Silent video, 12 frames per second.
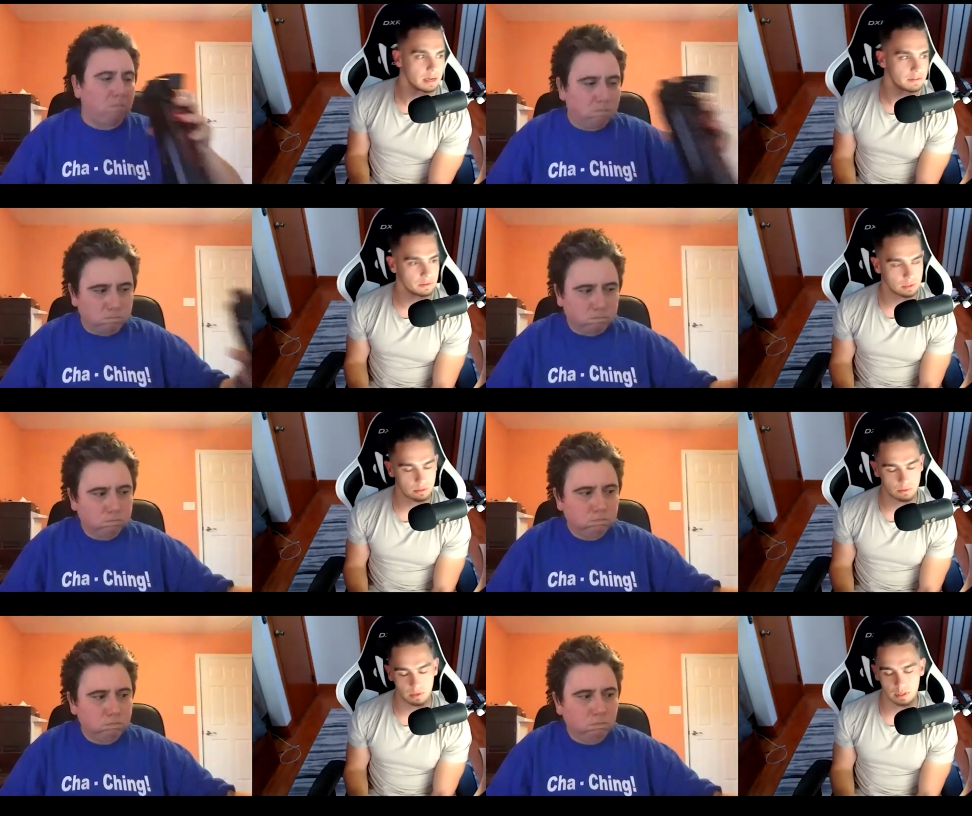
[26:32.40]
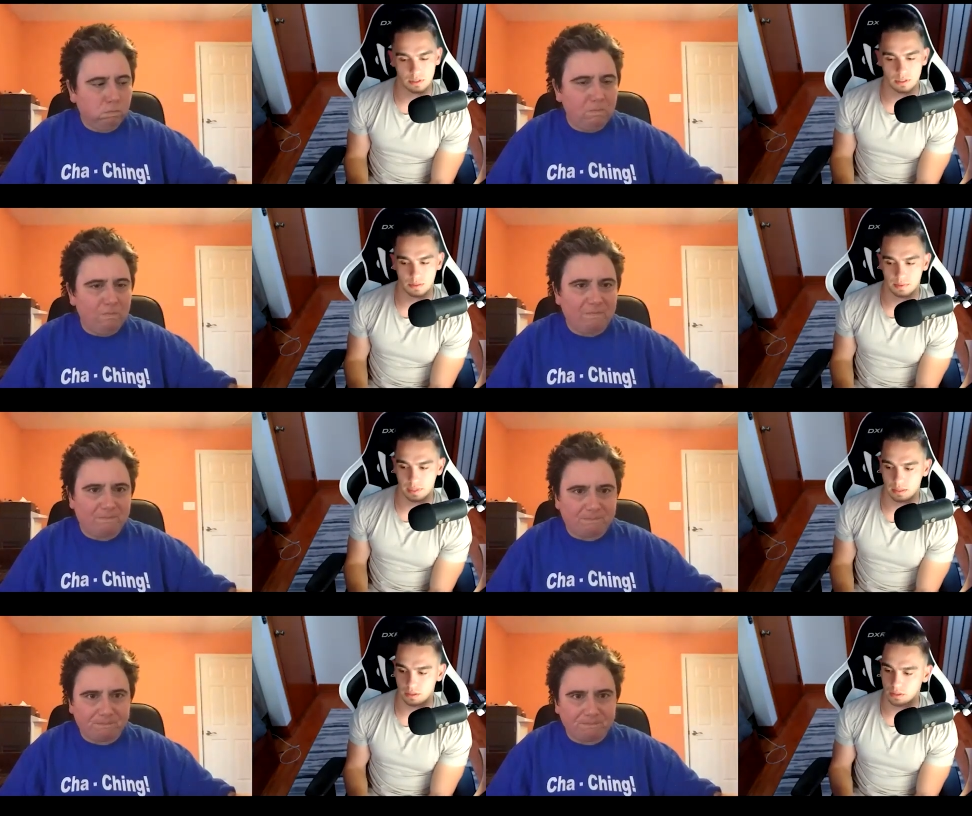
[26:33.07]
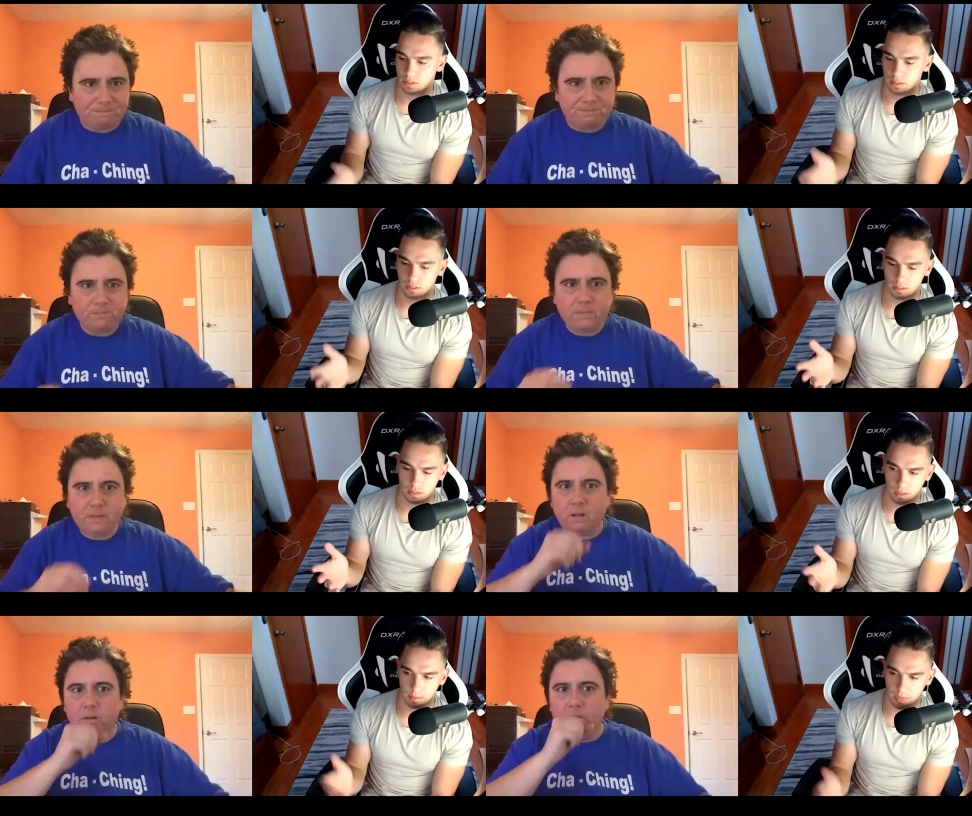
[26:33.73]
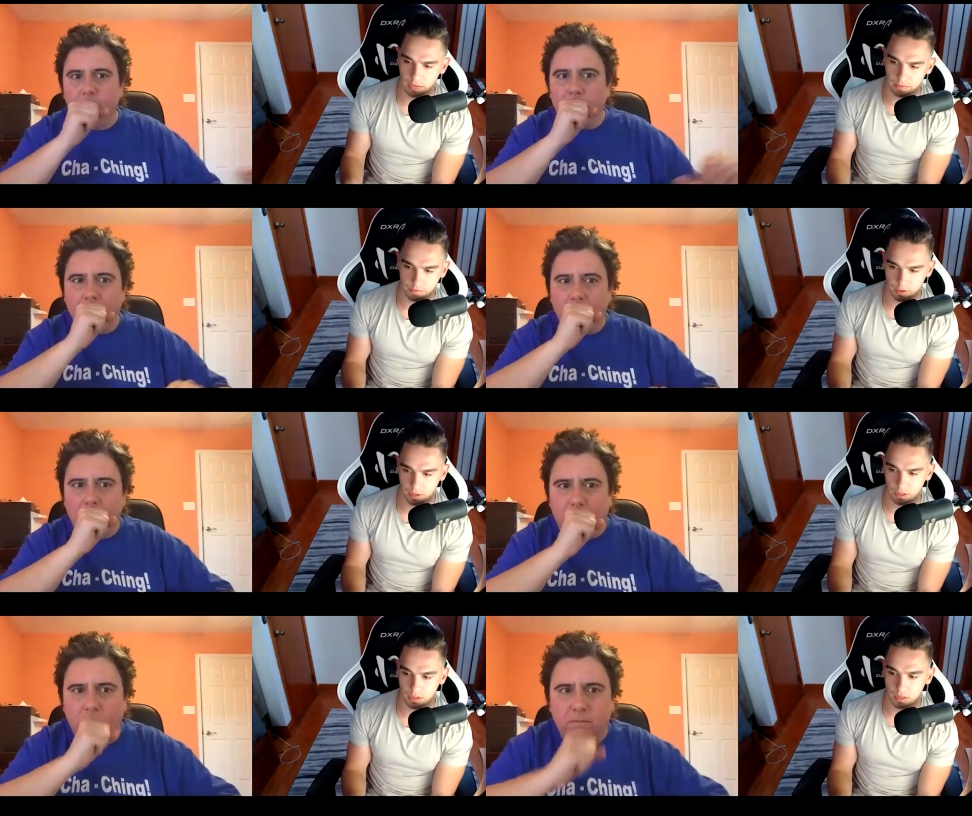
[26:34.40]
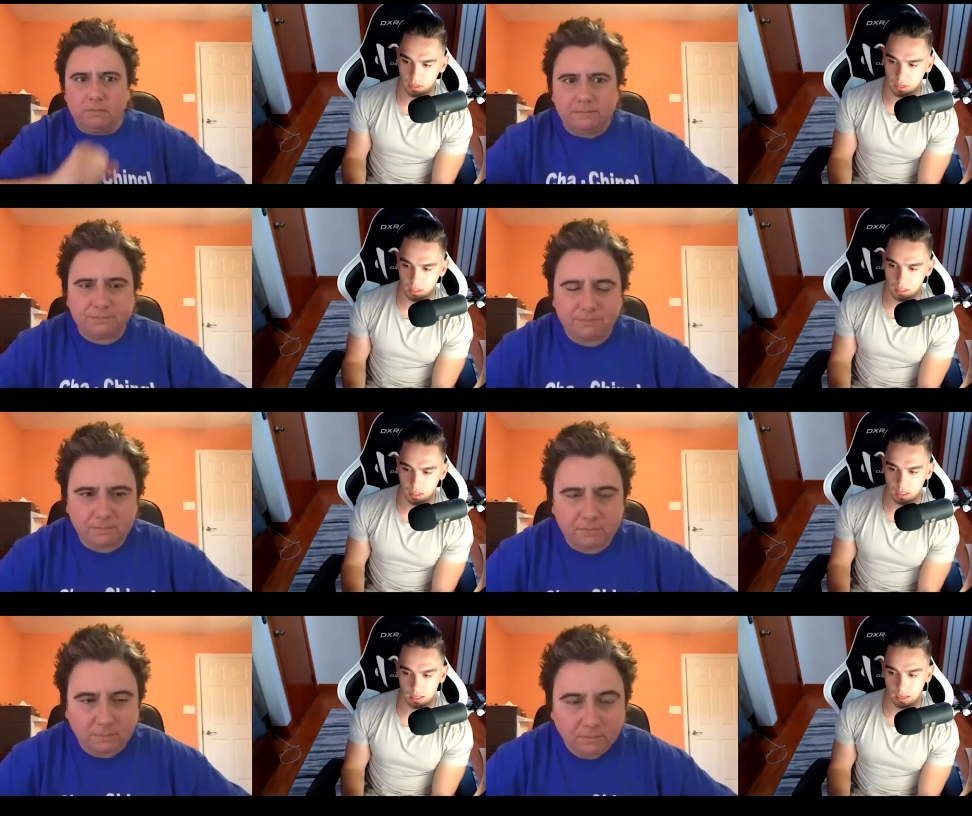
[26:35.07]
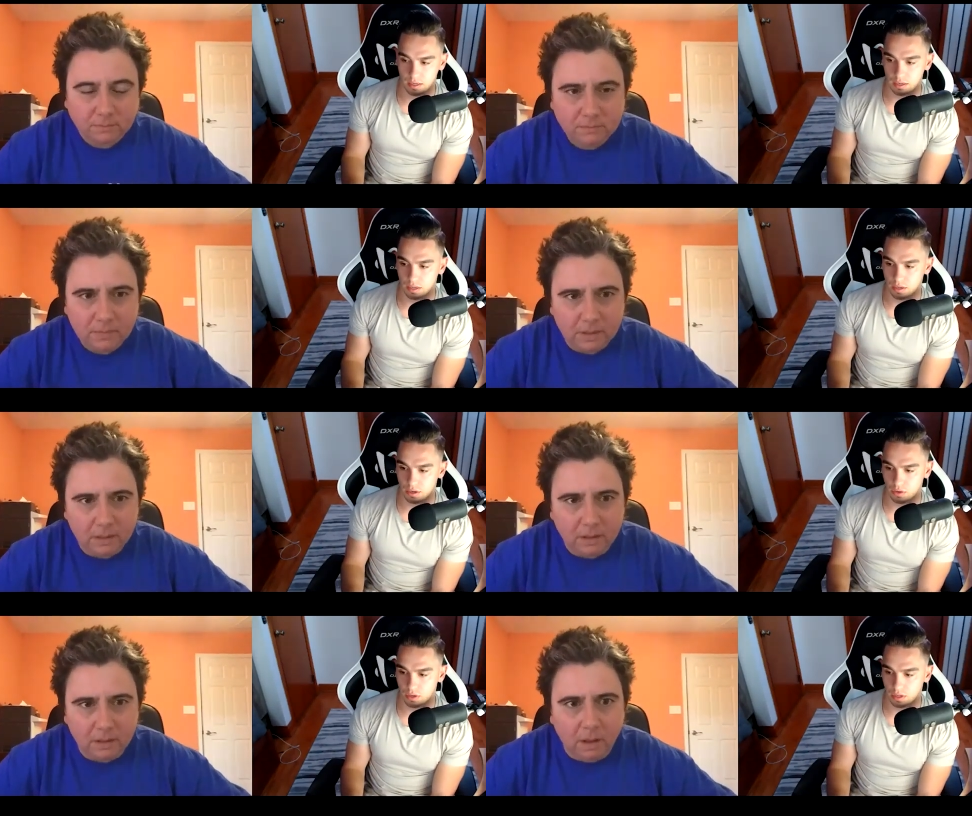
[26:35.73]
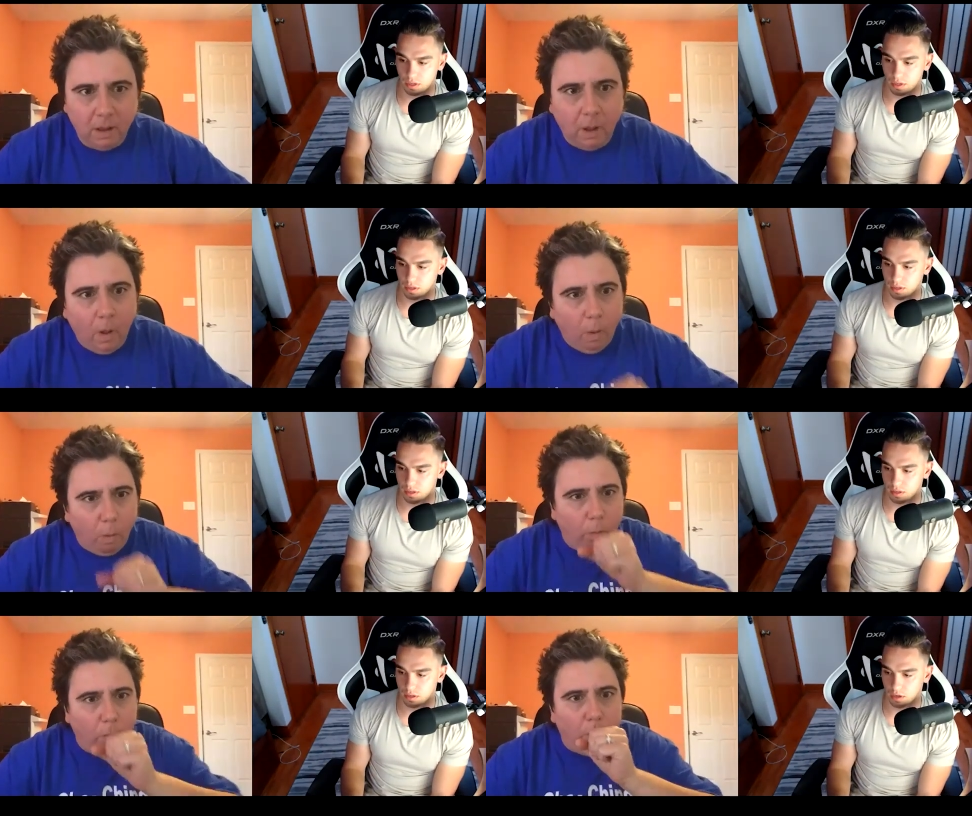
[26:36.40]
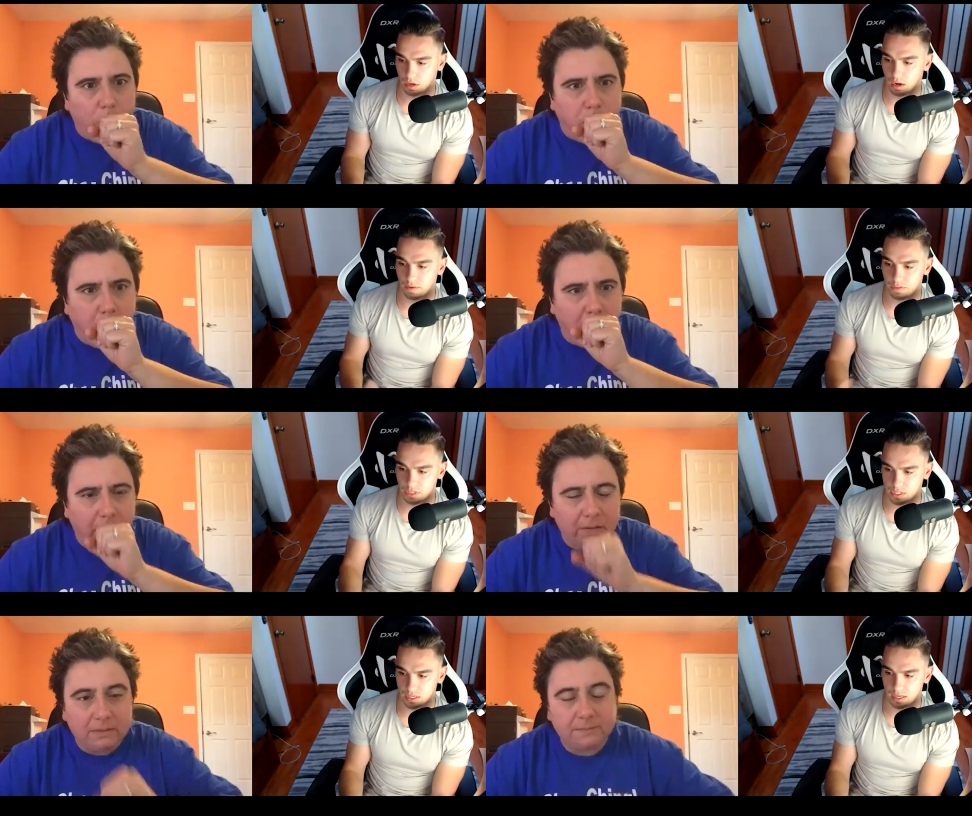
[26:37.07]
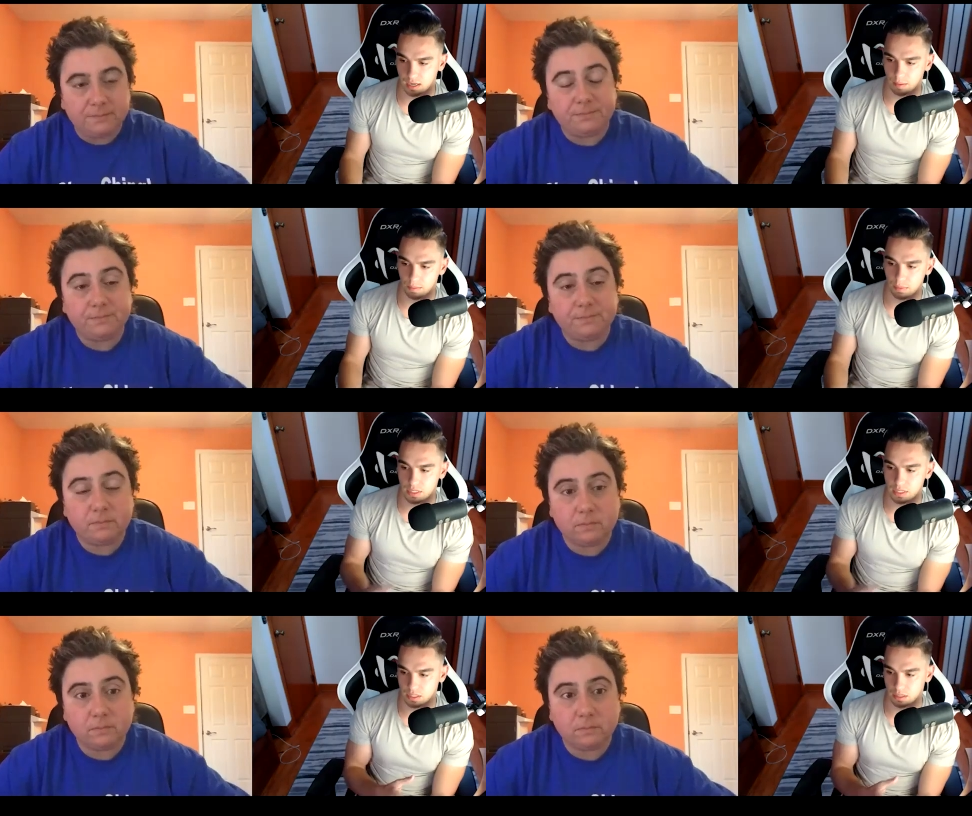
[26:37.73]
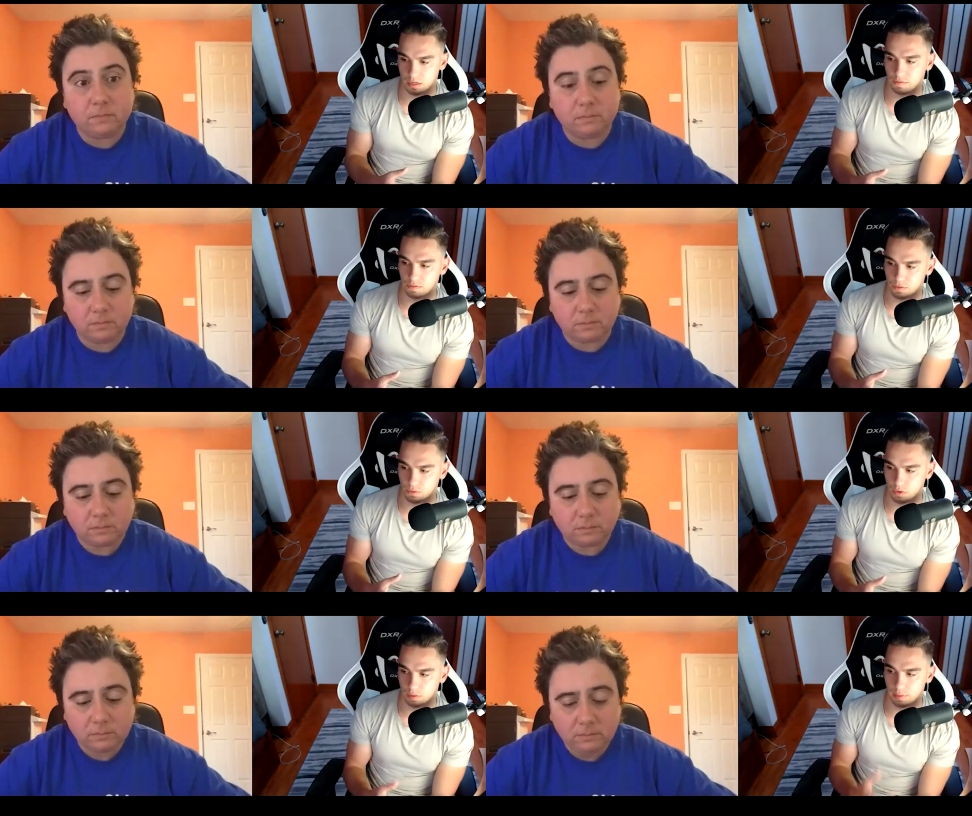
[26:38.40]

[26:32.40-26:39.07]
Speaker 1: every once in a while and just be like, look, I'm having fun. And, you know, obviously I'm blessed enough to where I'm